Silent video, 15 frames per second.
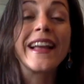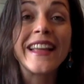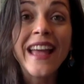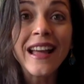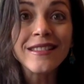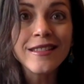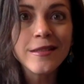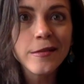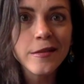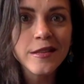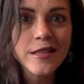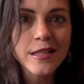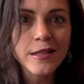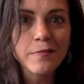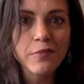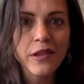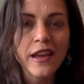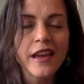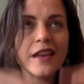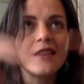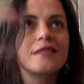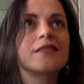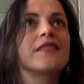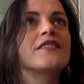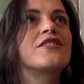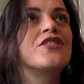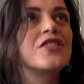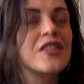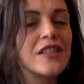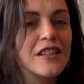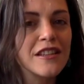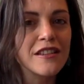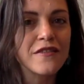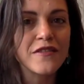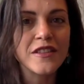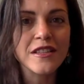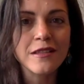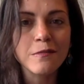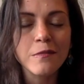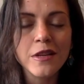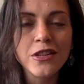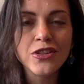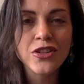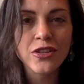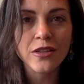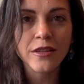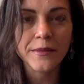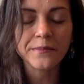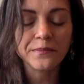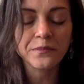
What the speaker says: get to this place, achieve this mission,